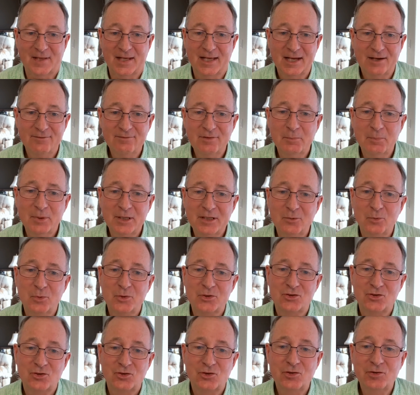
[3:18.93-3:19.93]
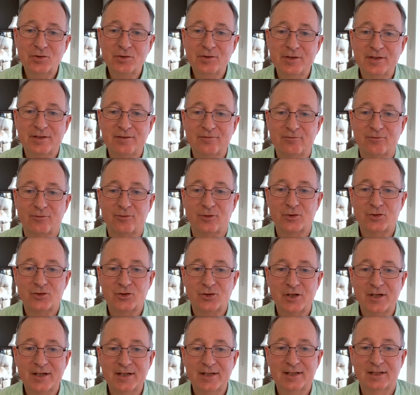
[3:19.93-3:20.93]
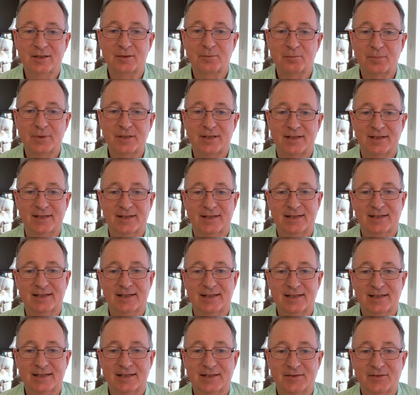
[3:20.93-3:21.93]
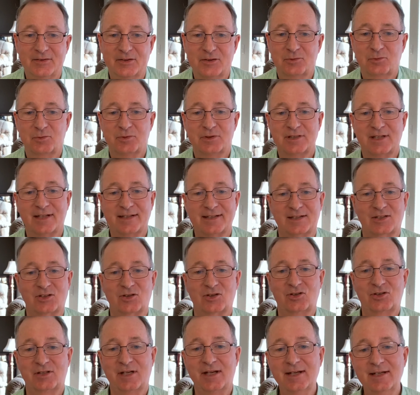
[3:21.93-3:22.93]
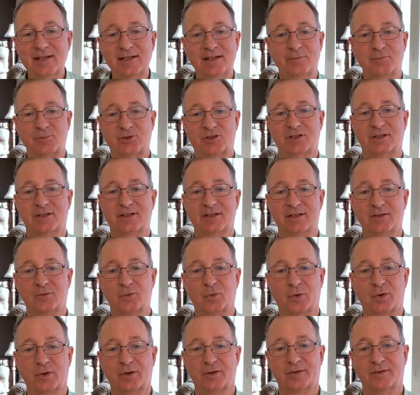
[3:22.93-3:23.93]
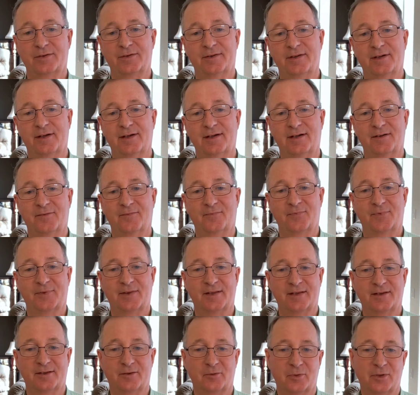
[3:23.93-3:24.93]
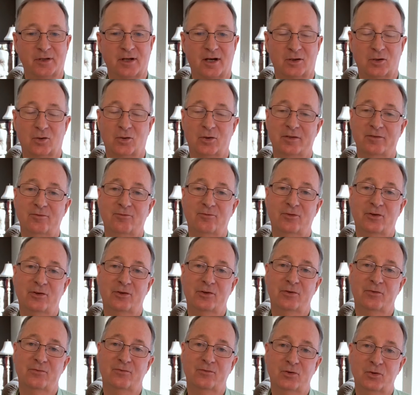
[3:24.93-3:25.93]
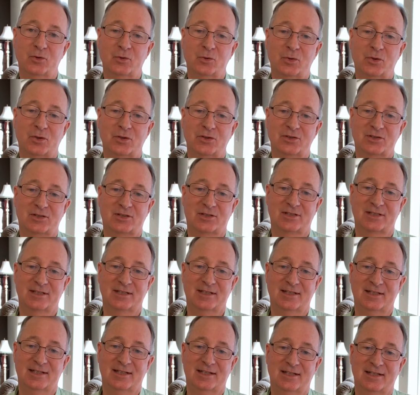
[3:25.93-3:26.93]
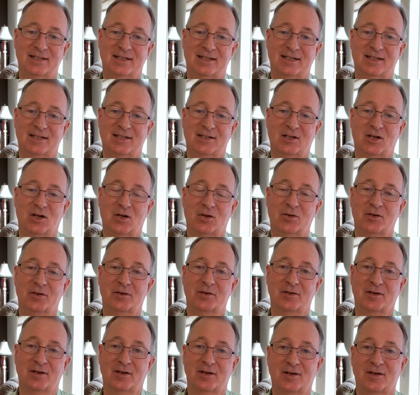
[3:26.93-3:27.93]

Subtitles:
everybody was cheering for Jacob. This was like a stadium setting where there were not only viewers in